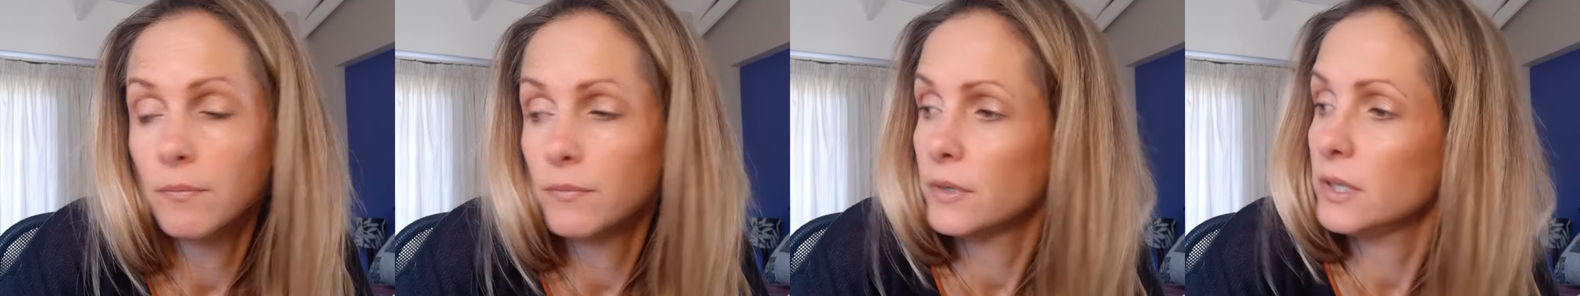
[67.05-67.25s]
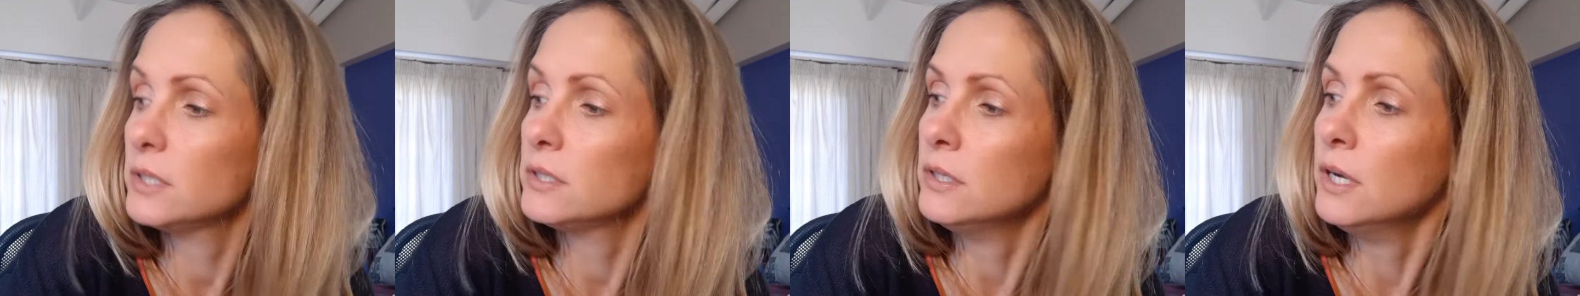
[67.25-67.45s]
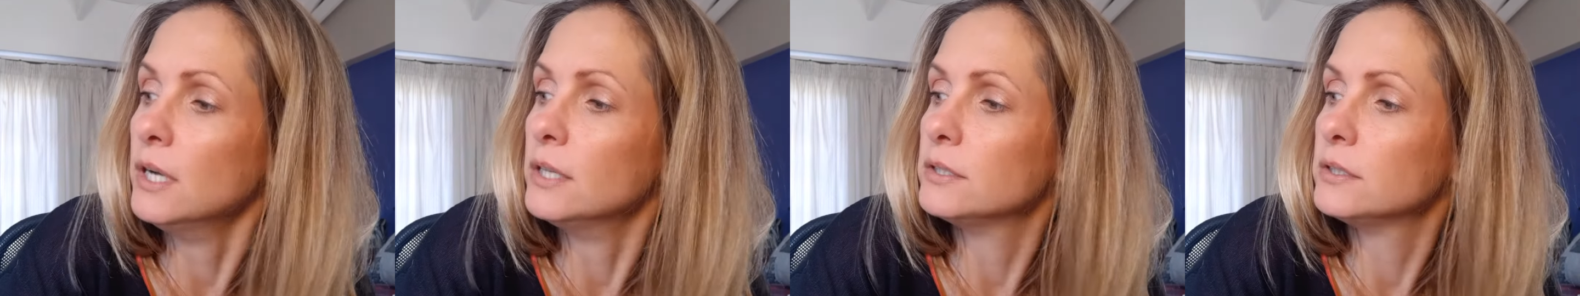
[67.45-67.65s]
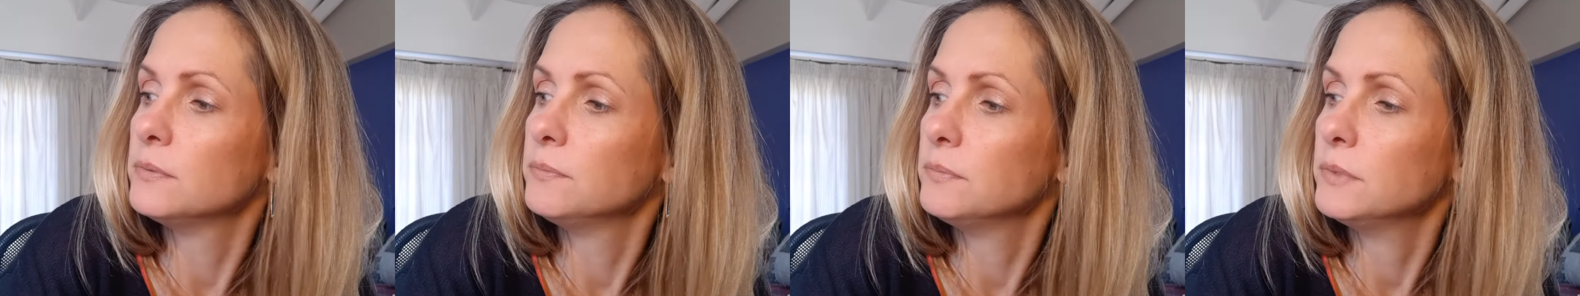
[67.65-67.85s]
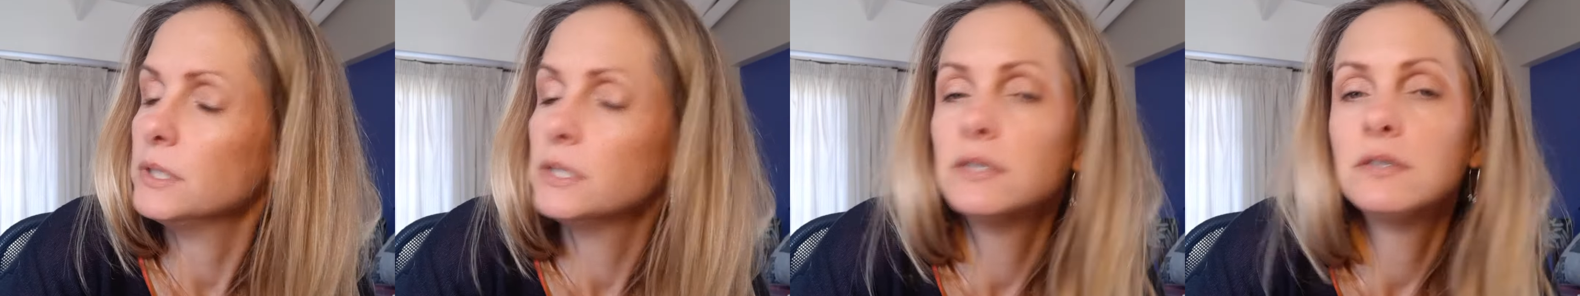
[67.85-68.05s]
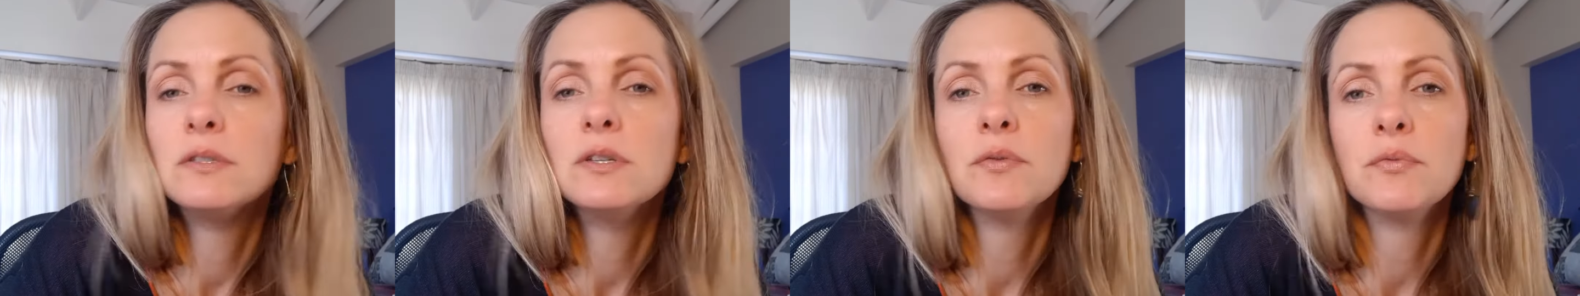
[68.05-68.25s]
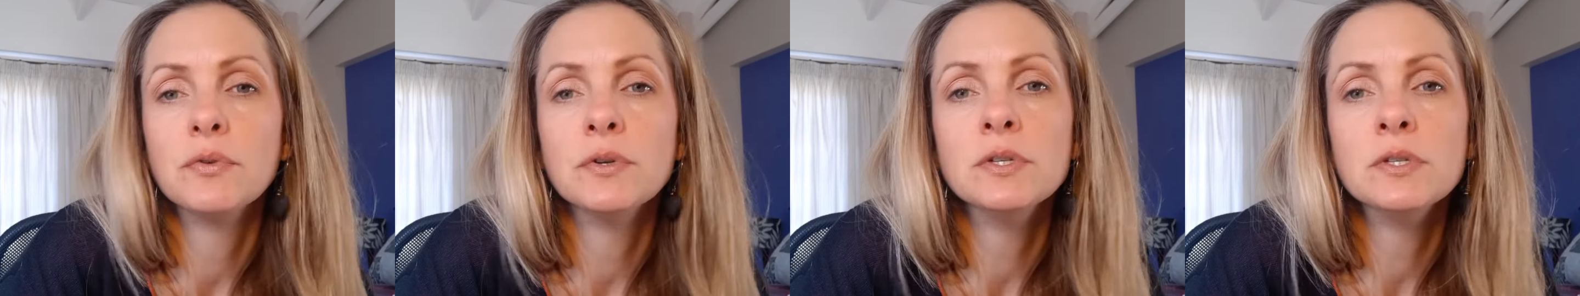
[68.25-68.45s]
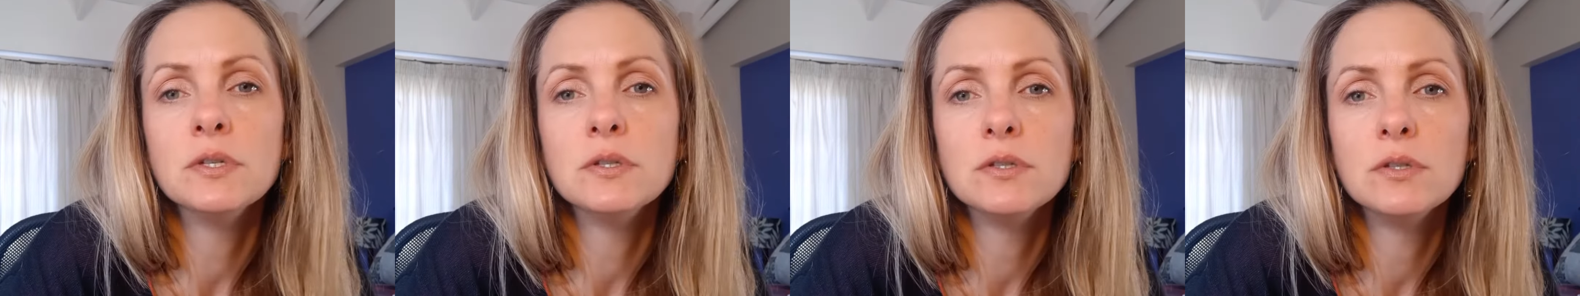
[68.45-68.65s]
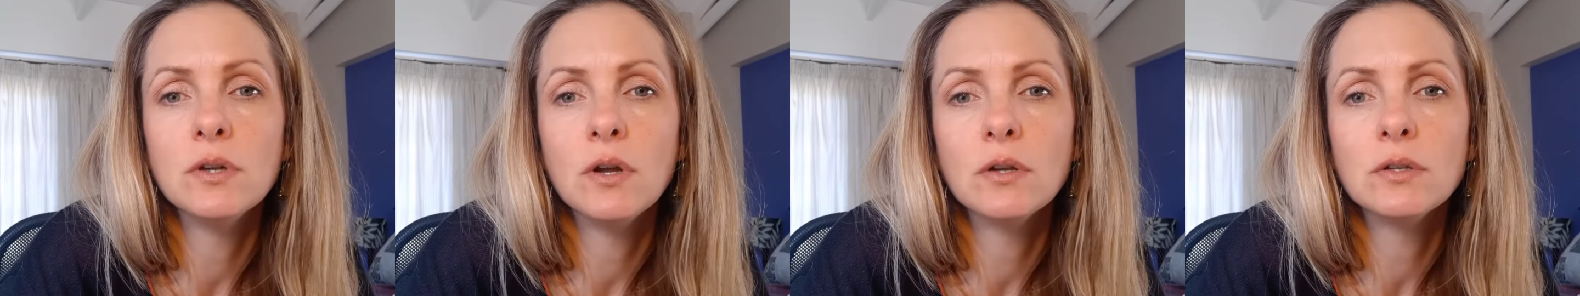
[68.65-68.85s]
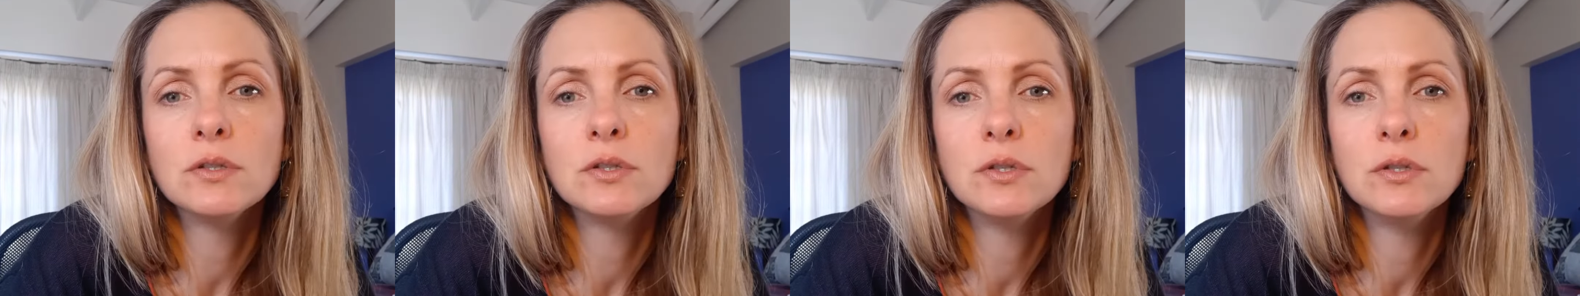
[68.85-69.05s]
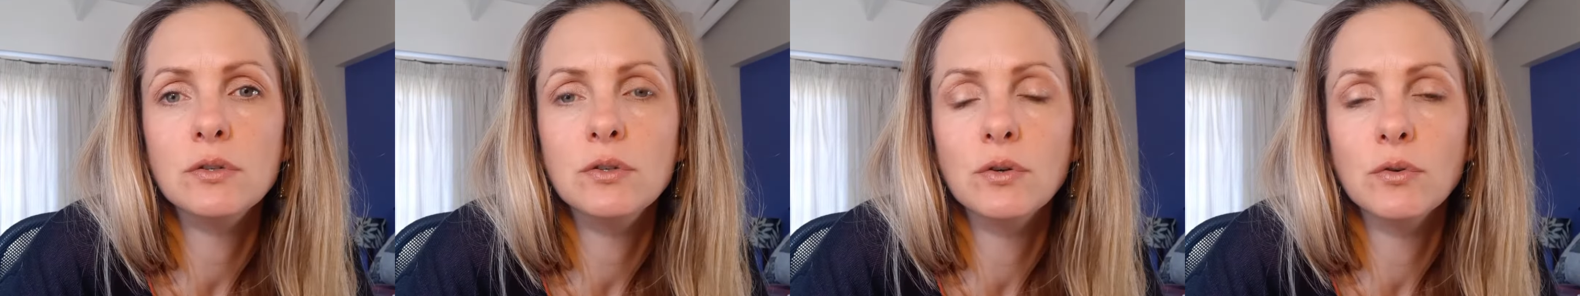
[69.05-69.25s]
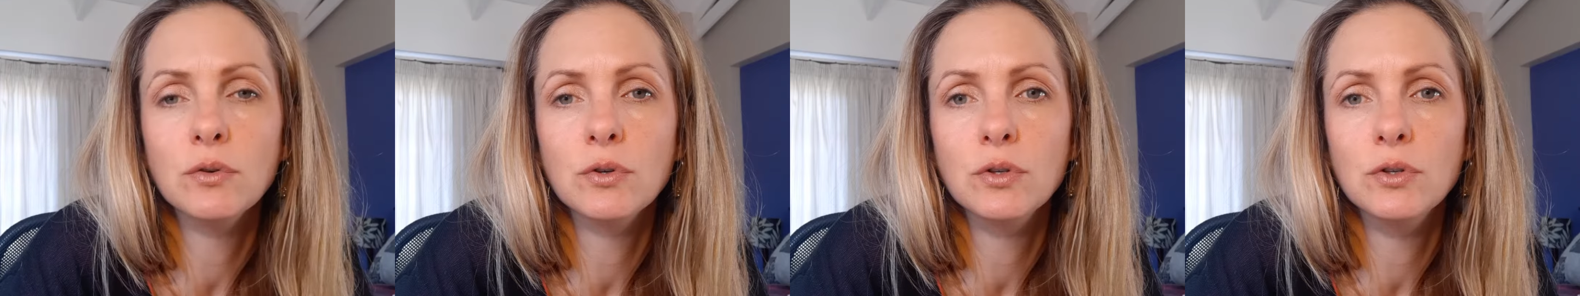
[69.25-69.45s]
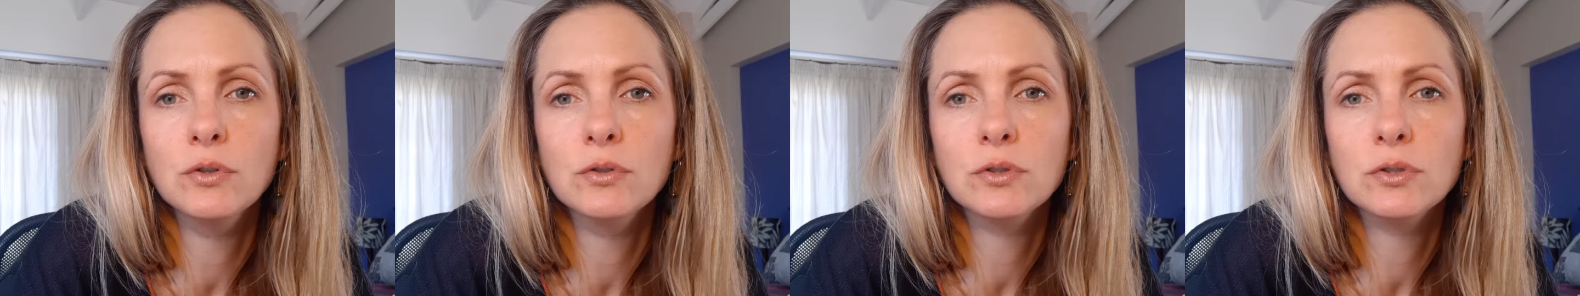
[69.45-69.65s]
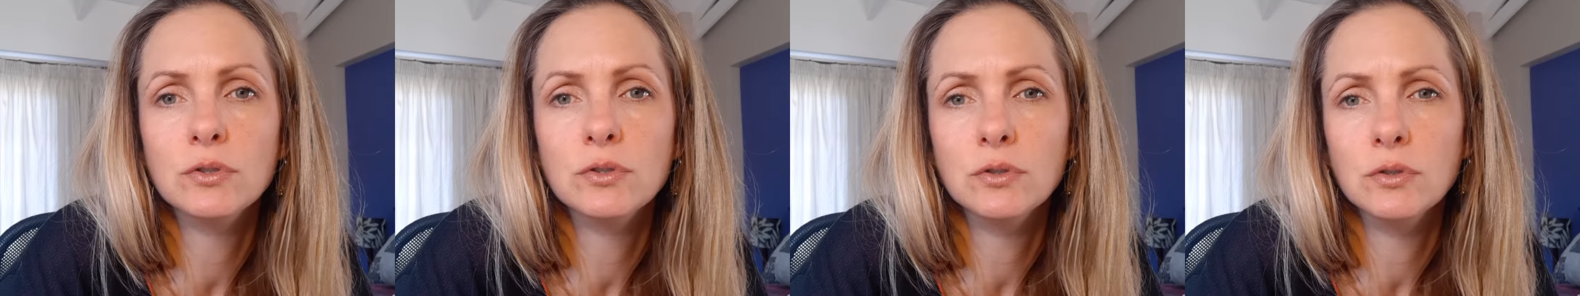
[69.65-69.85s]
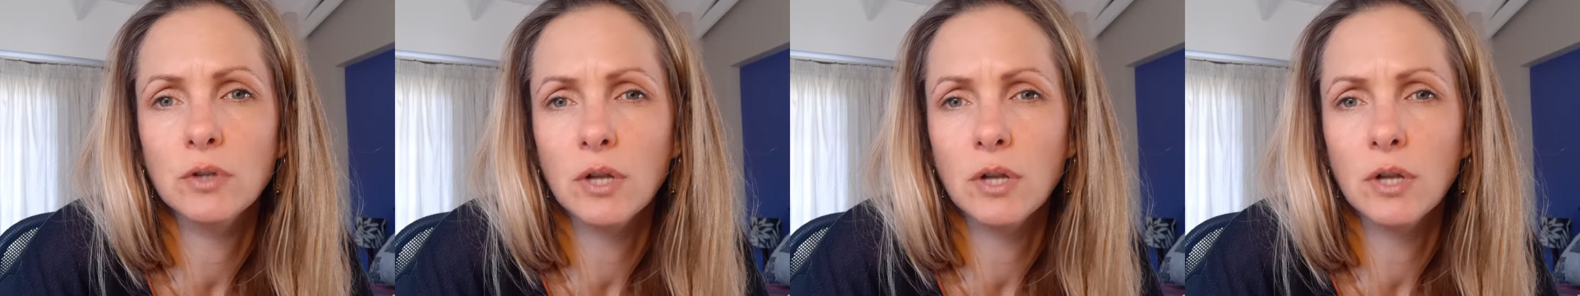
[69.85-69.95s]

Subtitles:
It's nice. It's different. It's not you're used to,